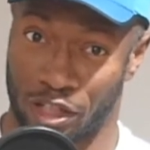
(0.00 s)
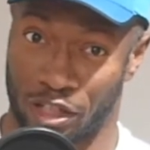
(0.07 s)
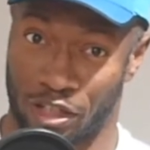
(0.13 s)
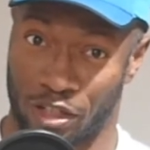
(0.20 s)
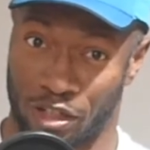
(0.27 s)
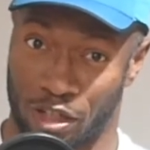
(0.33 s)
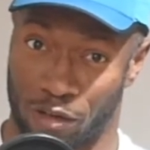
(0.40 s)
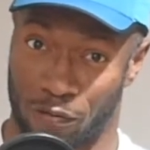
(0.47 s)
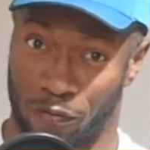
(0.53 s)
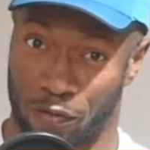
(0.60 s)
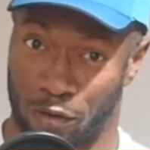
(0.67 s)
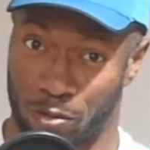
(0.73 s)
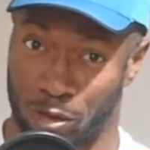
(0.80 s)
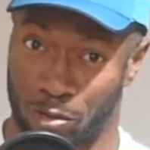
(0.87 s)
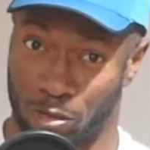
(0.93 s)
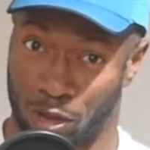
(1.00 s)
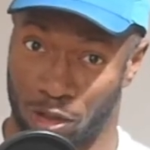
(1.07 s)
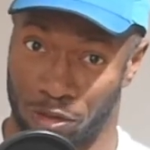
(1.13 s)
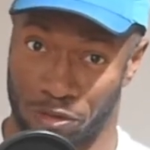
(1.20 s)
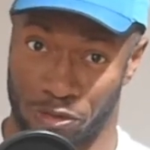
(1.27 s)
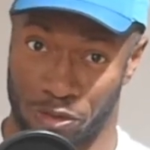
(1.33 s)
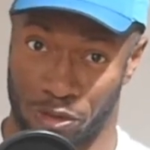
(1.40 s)
a firmer
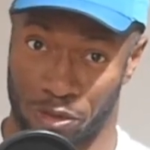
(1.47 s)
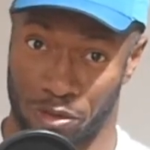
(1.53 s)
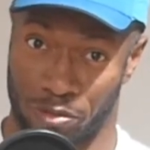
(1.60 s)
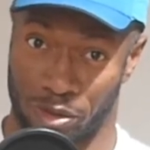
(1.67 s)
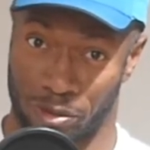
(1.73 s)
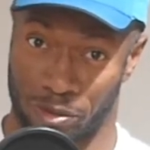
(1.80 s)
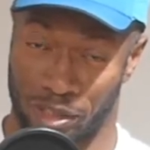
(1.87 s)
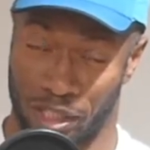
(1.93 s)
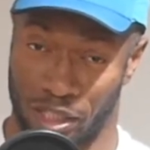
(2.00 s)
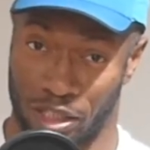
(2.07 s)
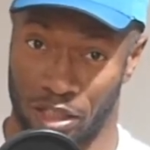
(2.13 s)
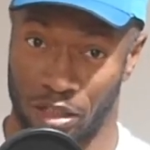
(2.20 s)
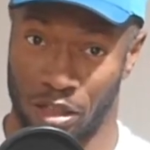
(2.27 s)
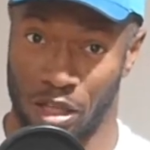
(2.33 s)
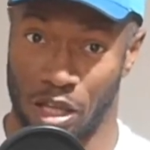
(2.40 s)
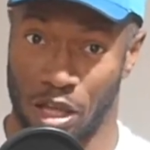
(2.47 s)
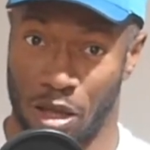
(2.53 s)
ball, so maybe like a